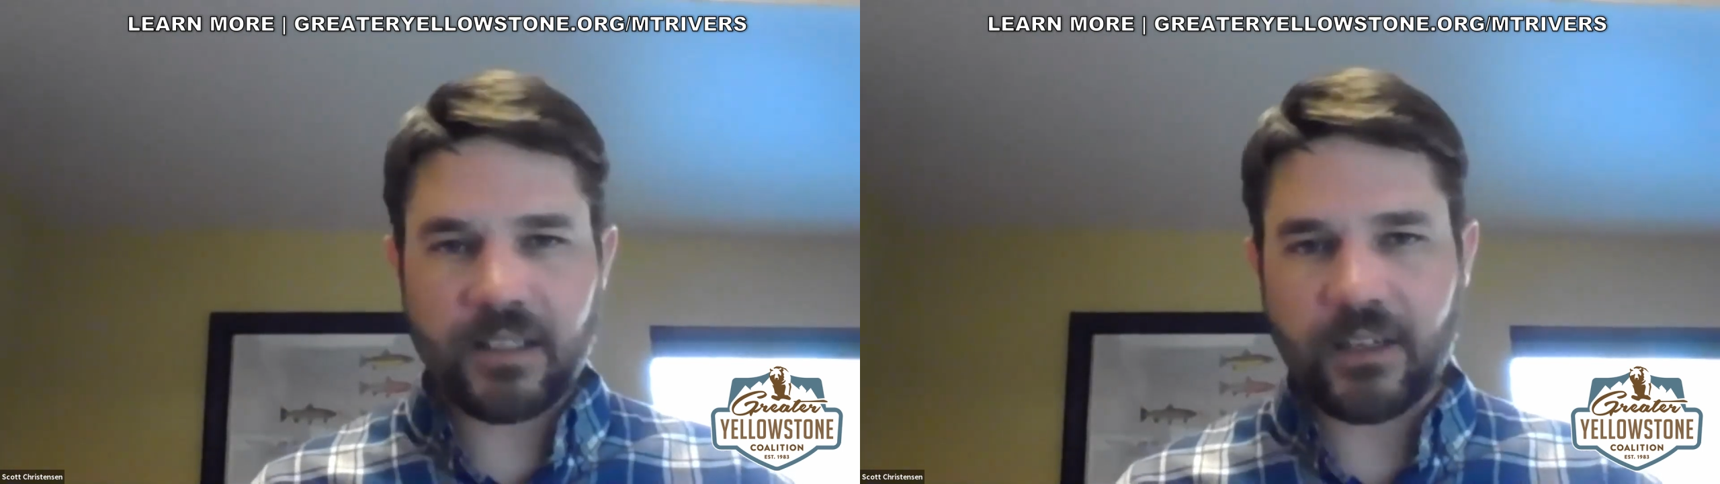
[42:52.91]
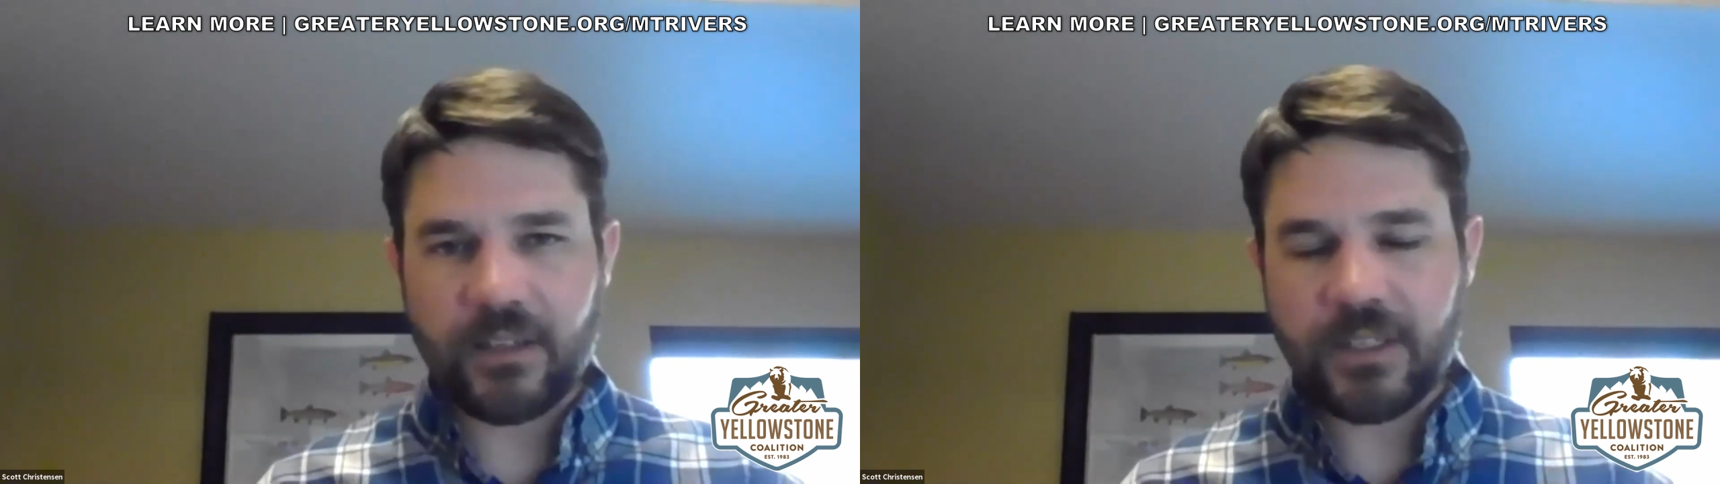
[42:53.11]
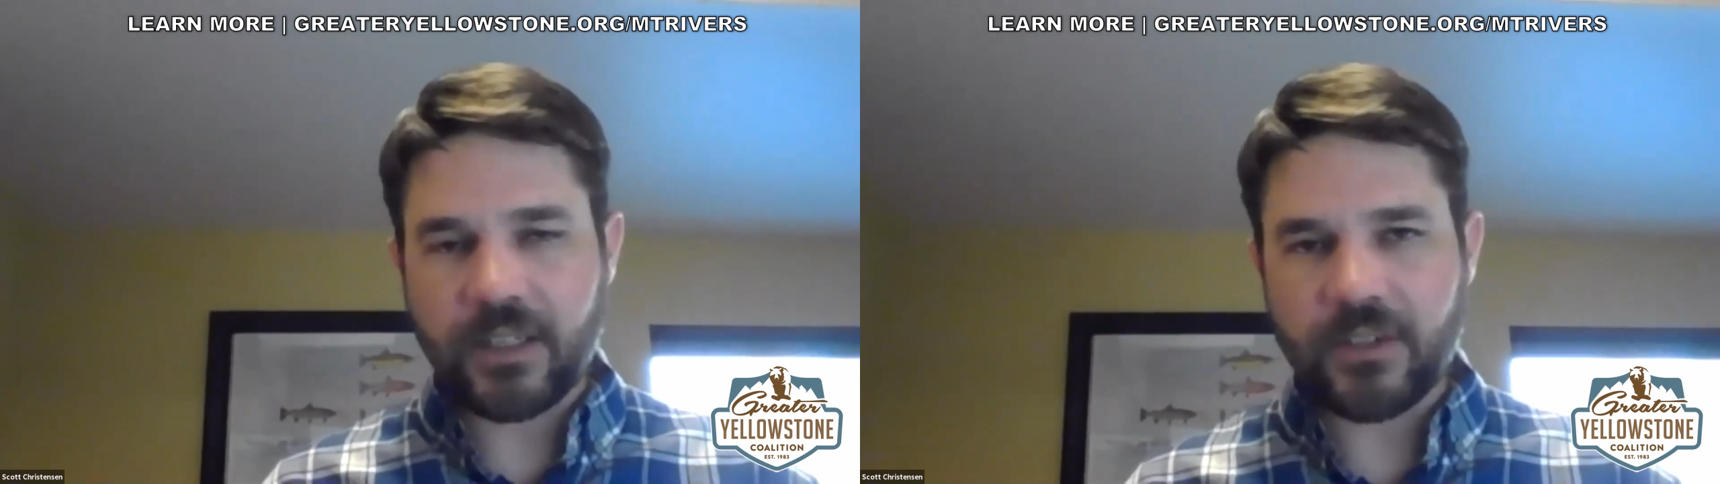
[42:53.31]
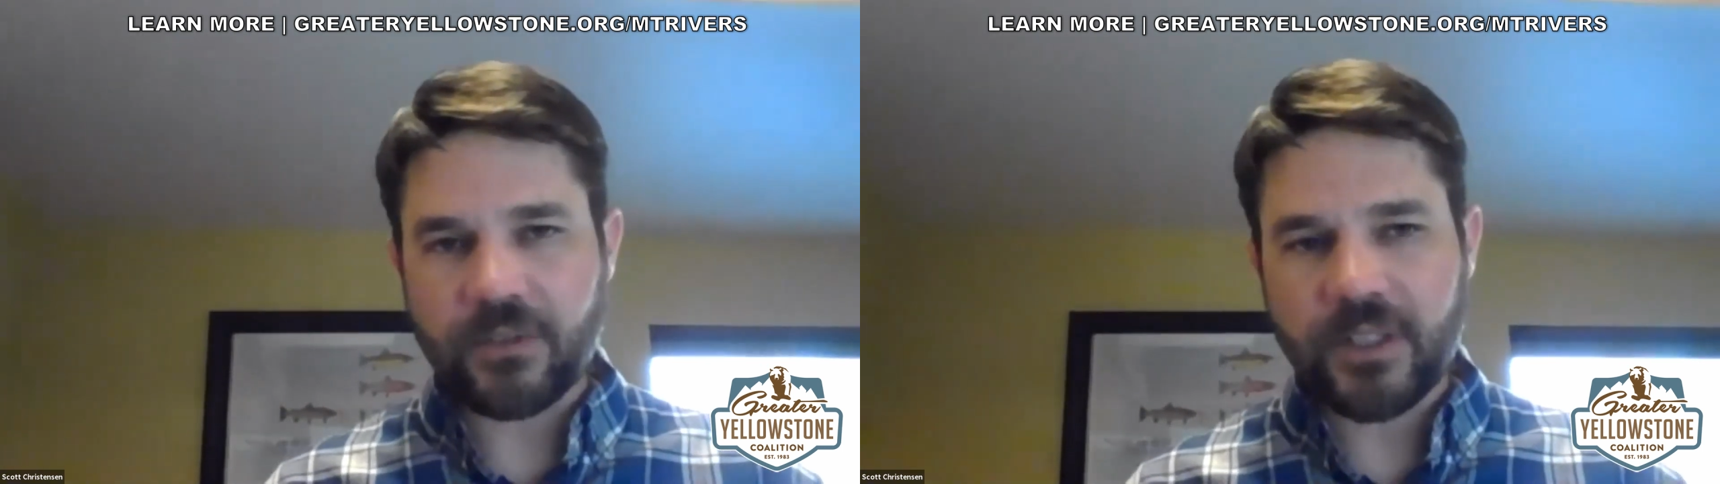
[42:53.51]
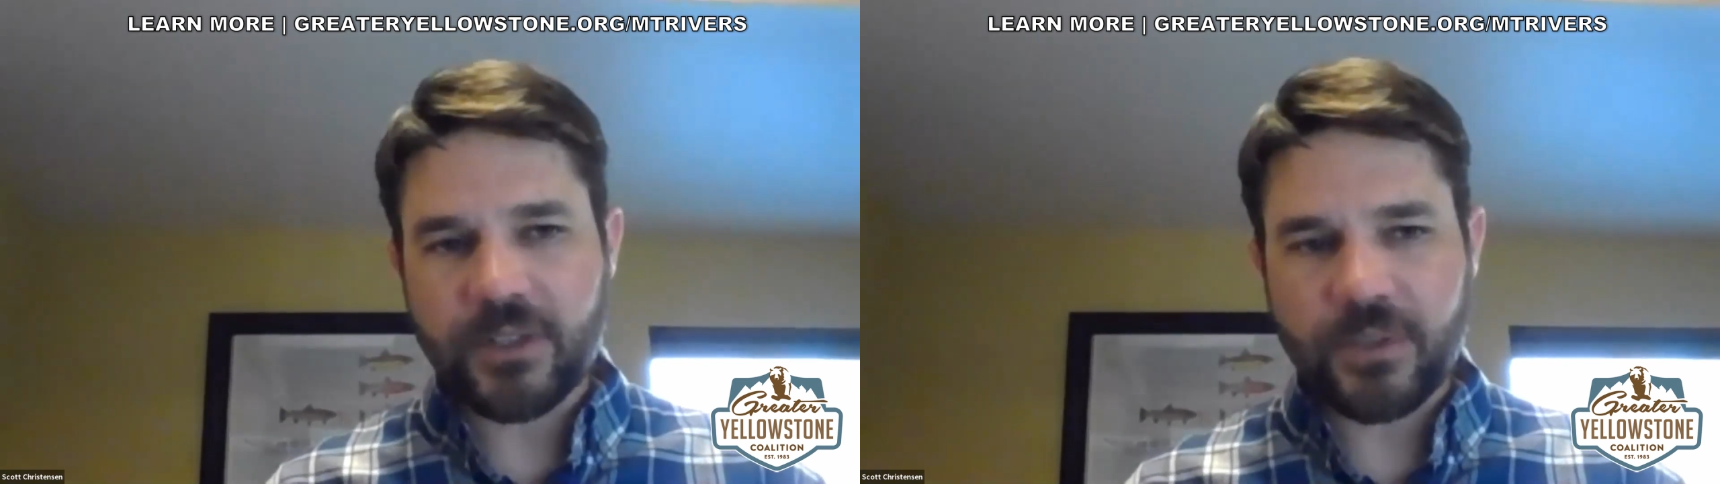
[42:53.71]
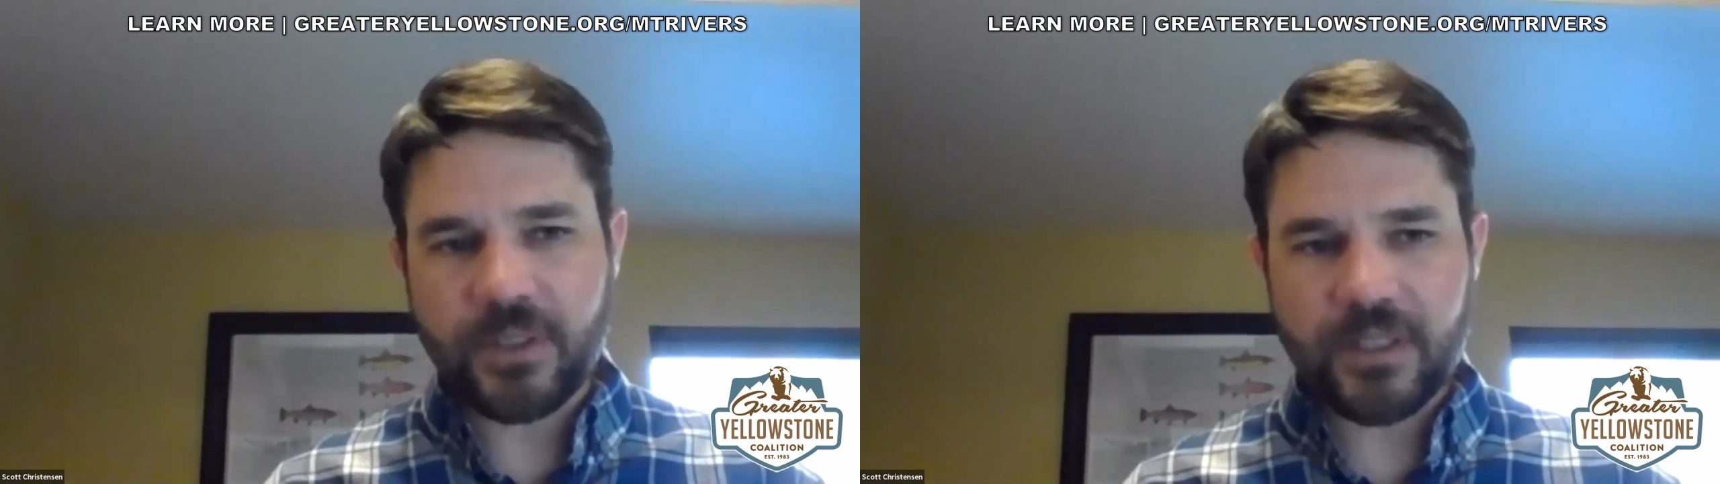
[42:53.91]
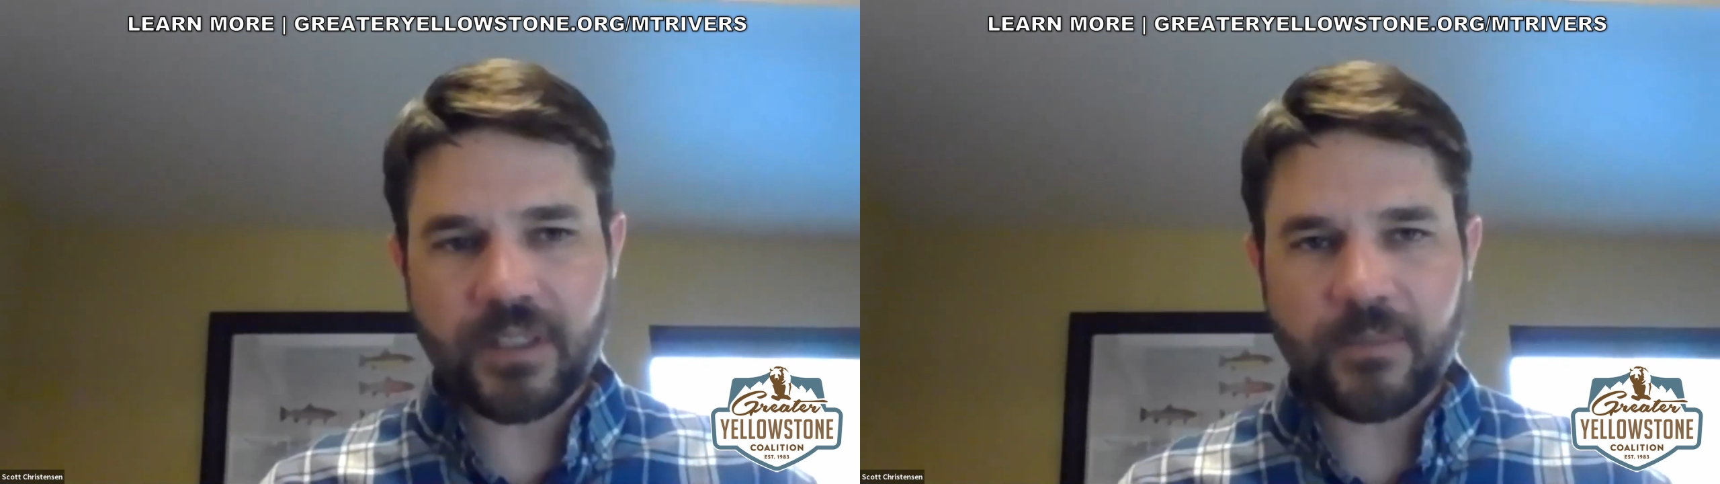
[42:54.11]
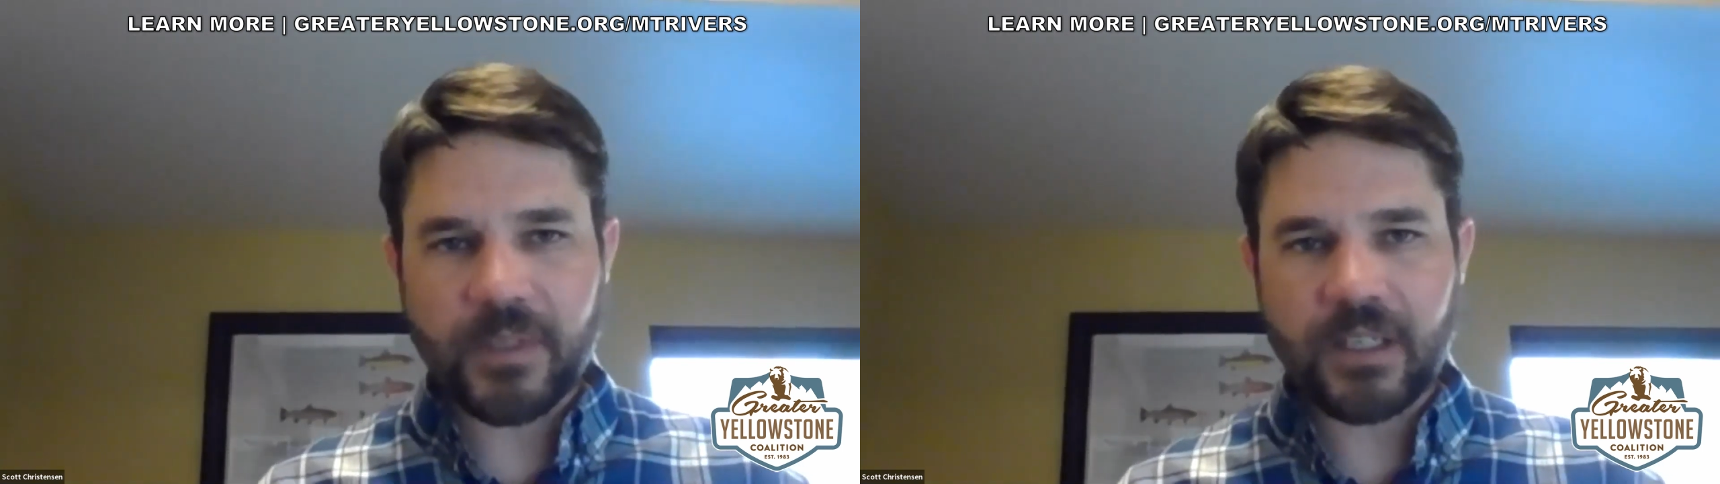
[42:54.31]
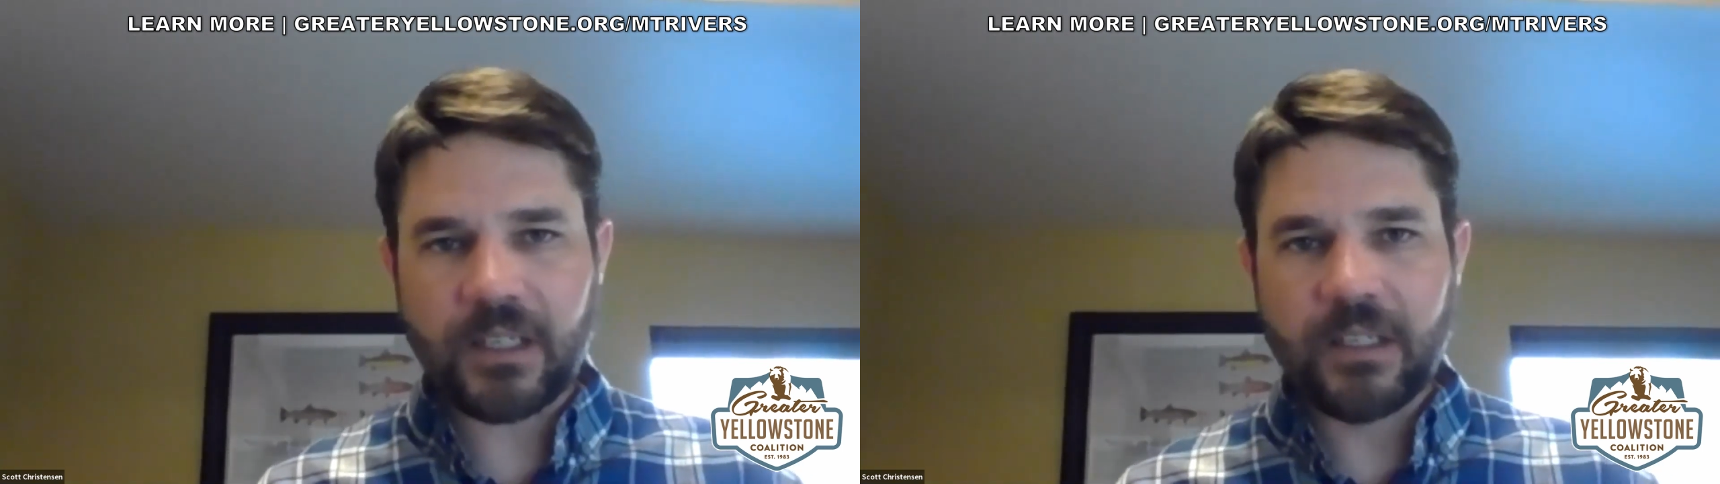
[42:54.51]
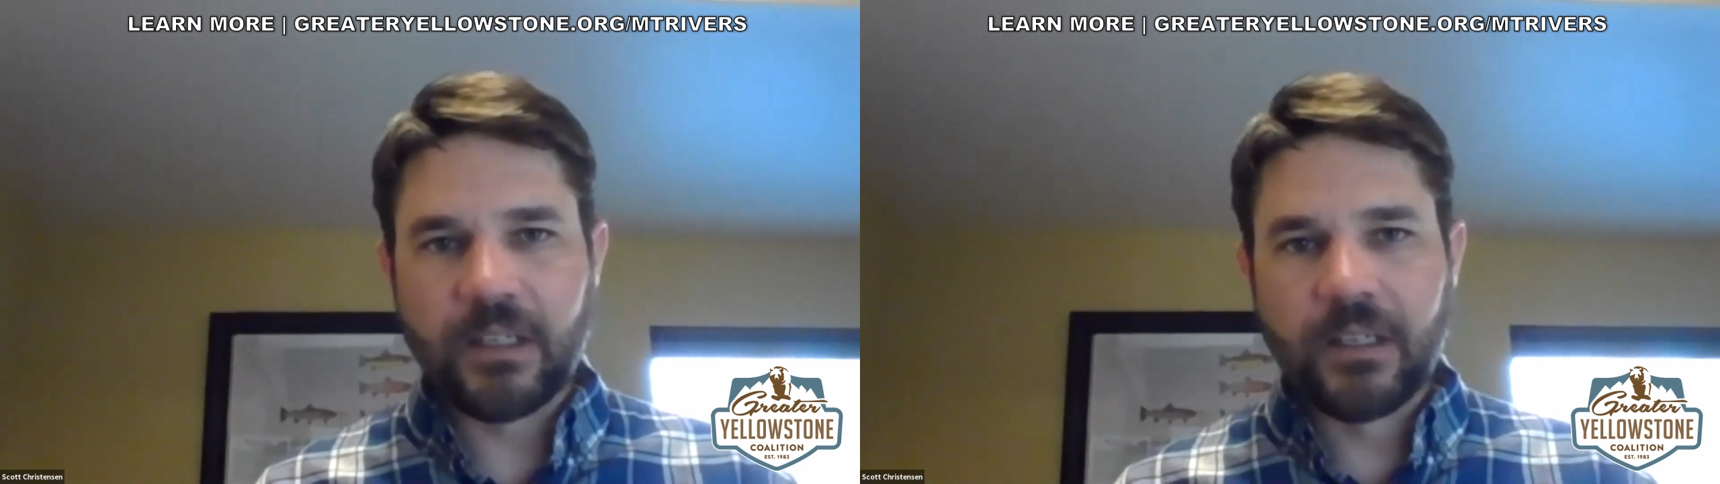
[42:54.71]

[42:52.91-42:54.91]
House Natural Resources Committee.